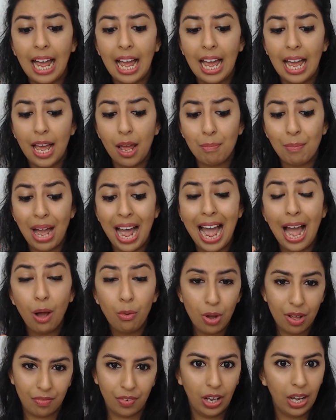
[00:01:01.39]

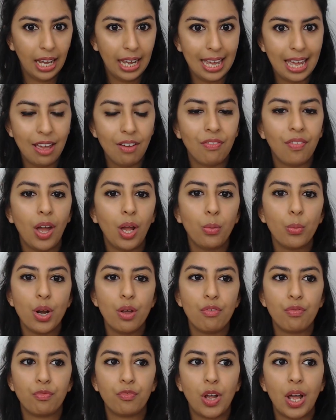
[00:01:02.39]
However, if I want
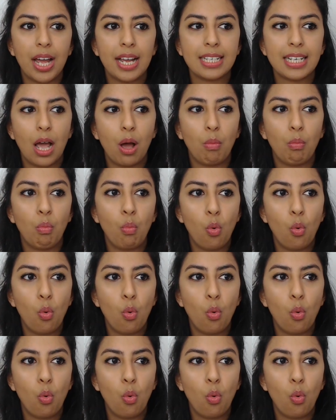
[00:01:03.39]
to find out